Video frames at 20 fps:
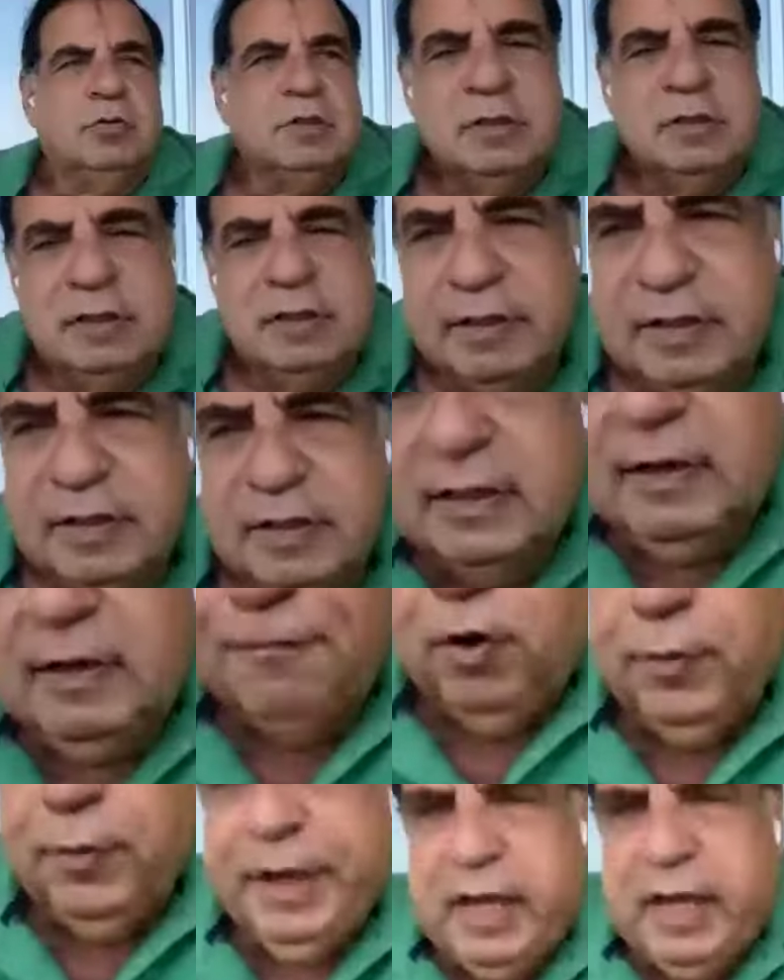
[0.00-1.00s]
the, the
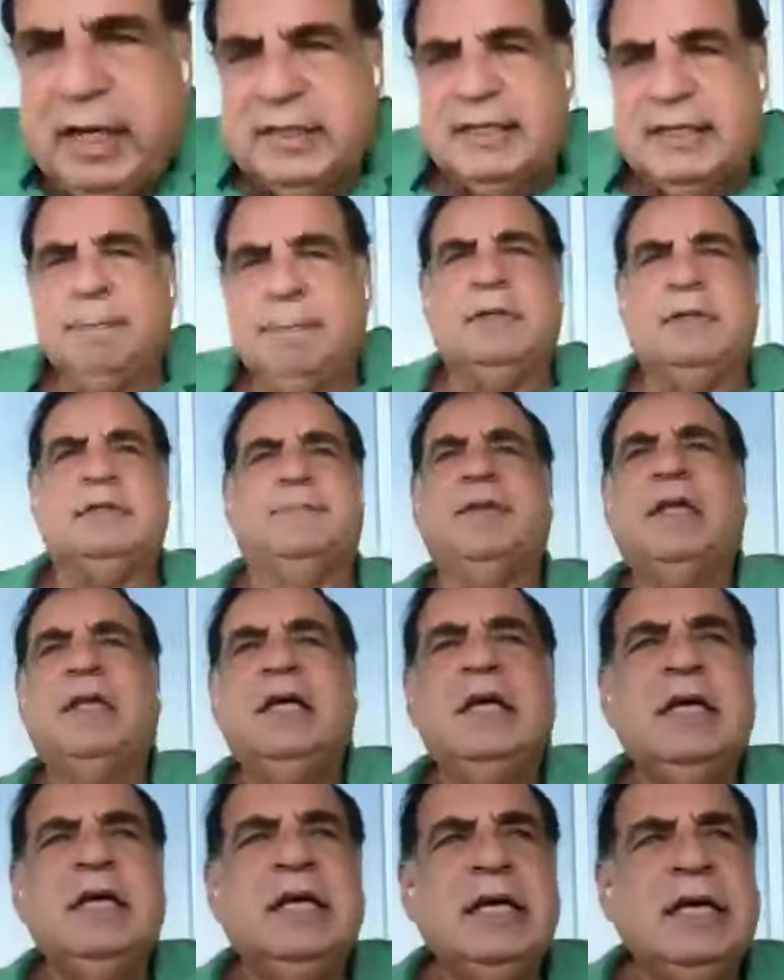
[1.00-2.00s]
following examples.
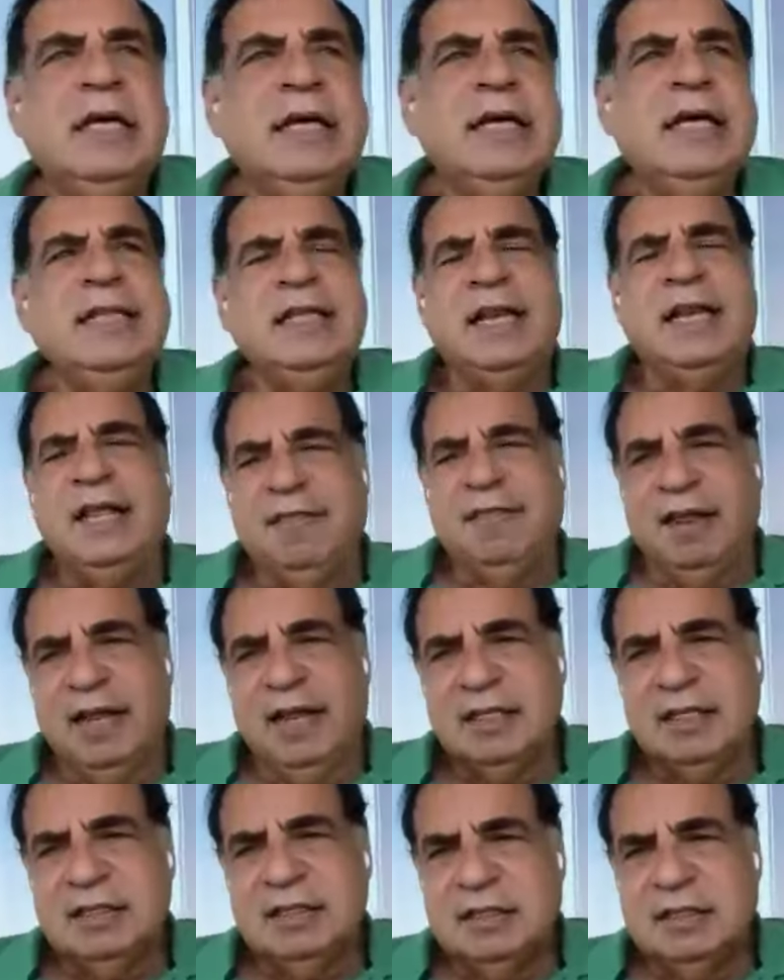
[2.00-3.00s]
In the
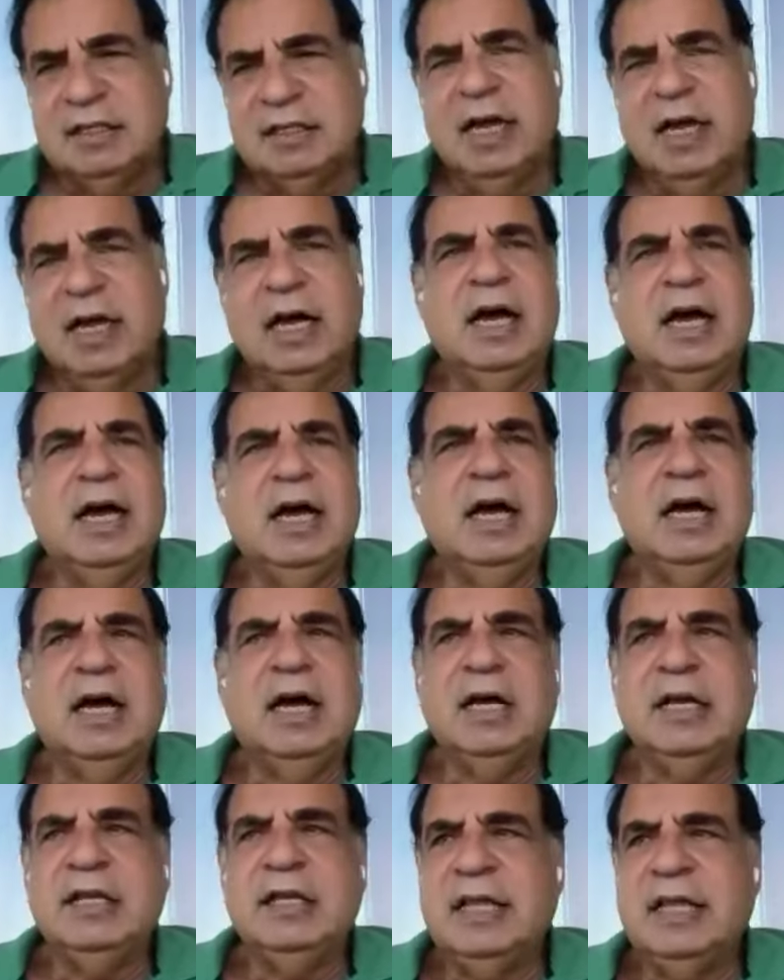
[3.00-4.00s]
Netherlands,
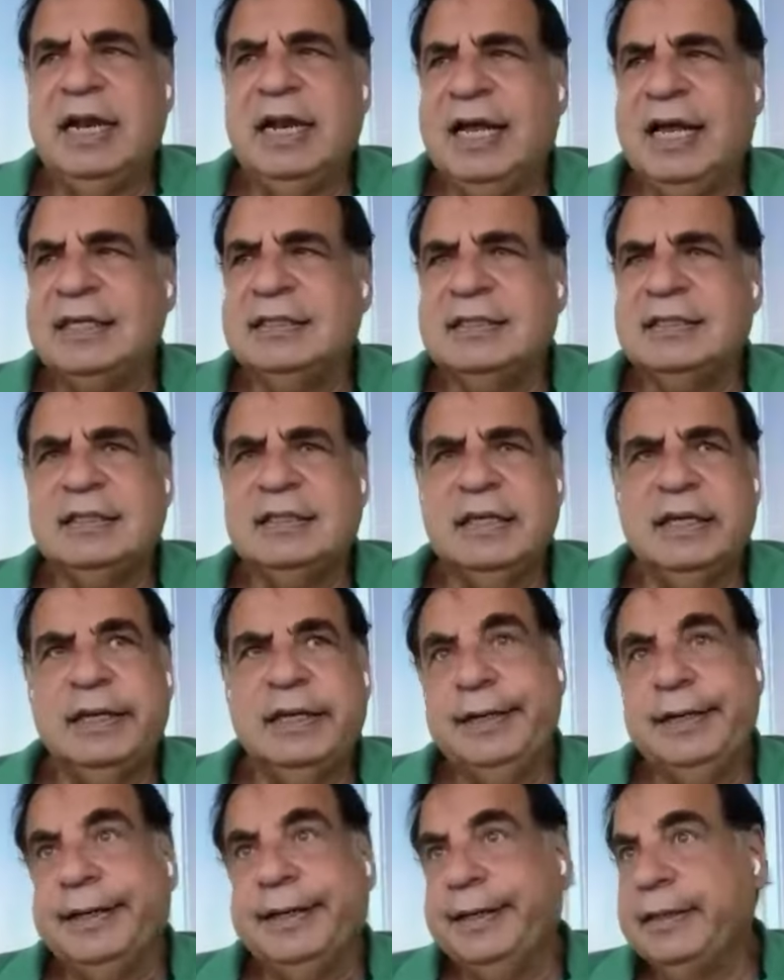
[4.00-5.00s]
uh, in the last
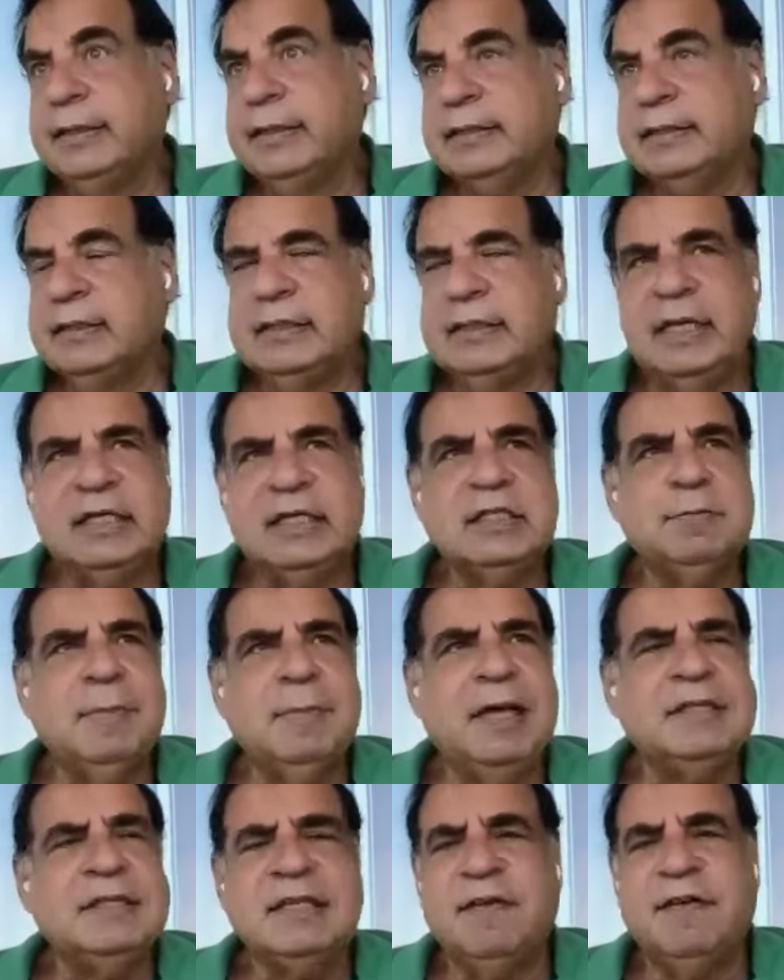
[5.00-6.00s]
uh, six
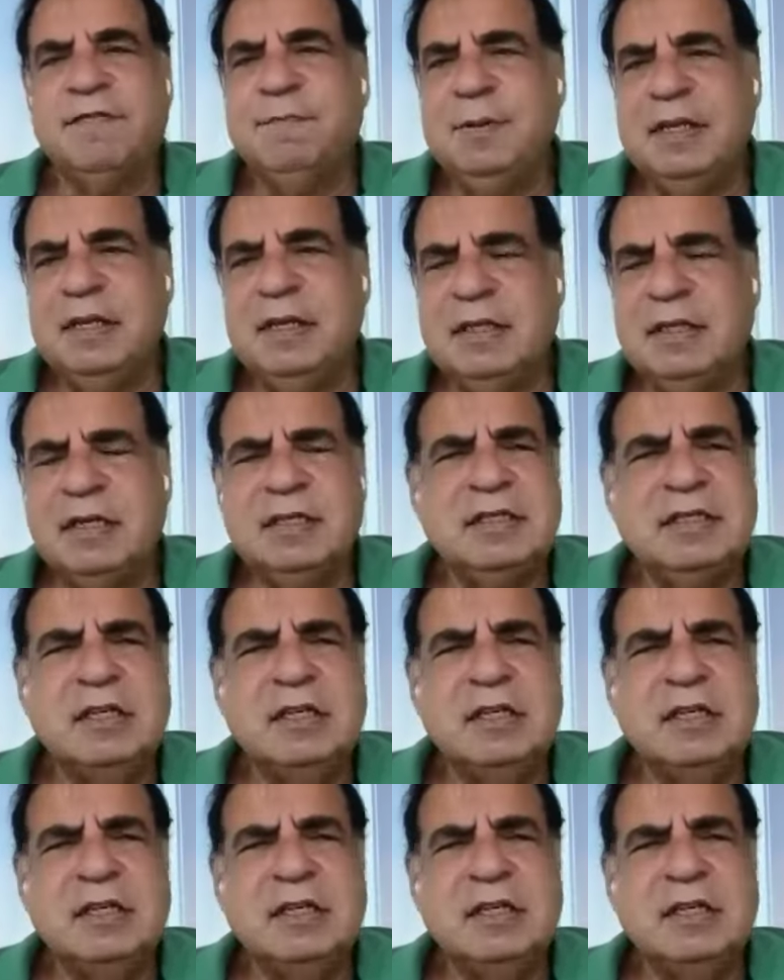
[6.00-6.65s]
months, have been,